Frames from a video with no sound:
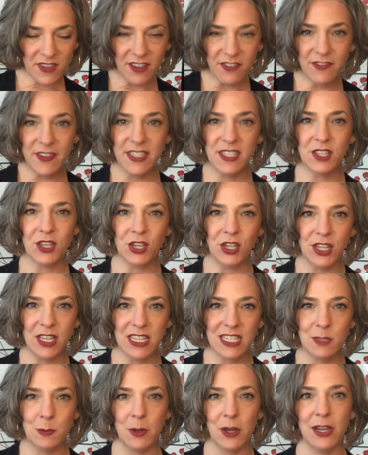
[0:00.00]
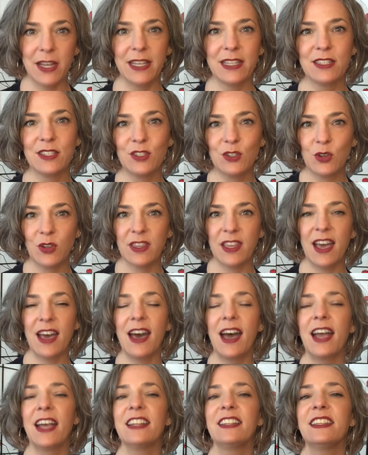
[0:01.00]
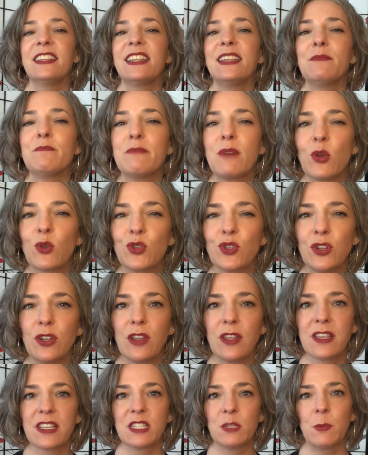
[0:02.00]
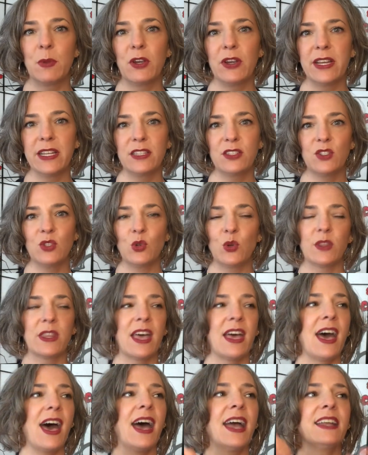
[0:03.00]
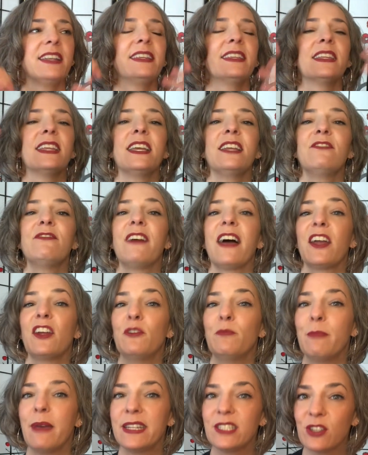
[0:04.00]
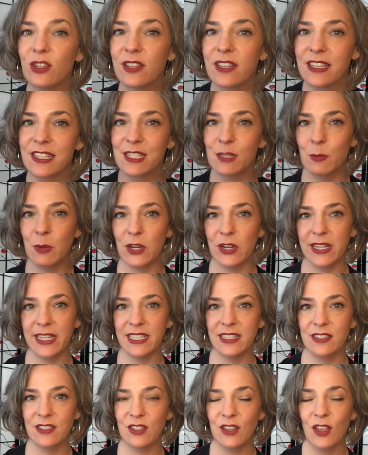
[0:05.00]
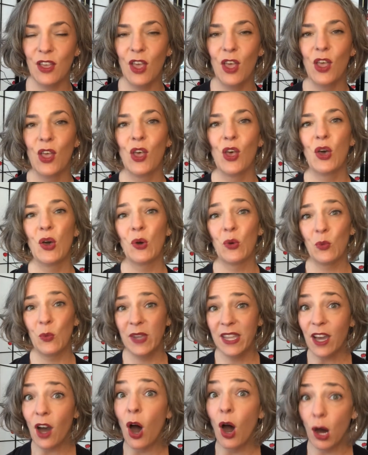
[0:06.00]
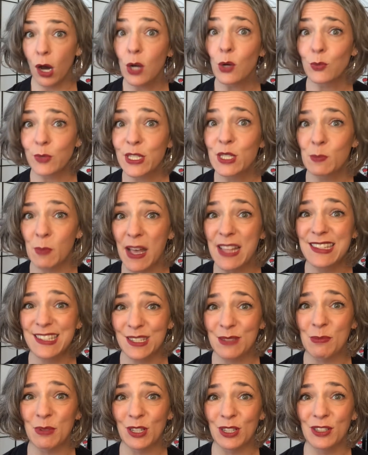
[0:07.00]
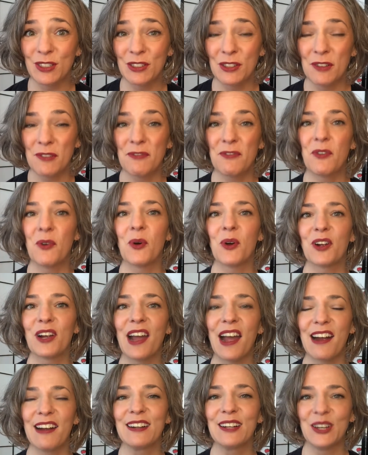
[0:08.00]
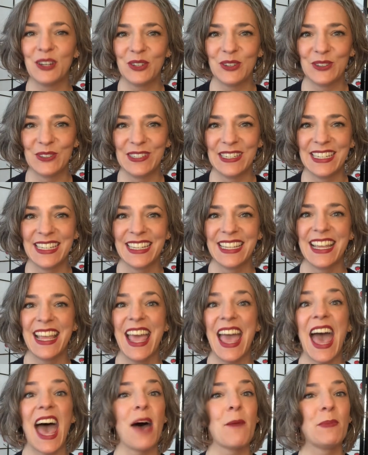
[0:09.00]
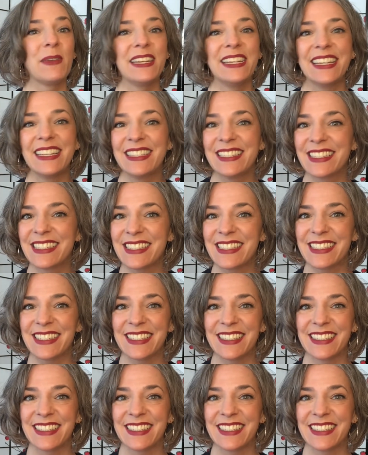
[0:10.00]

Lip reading: physical experience, toward that ideal emotional experience, toward that ideal environmental experience. We are responsible for our own happiness,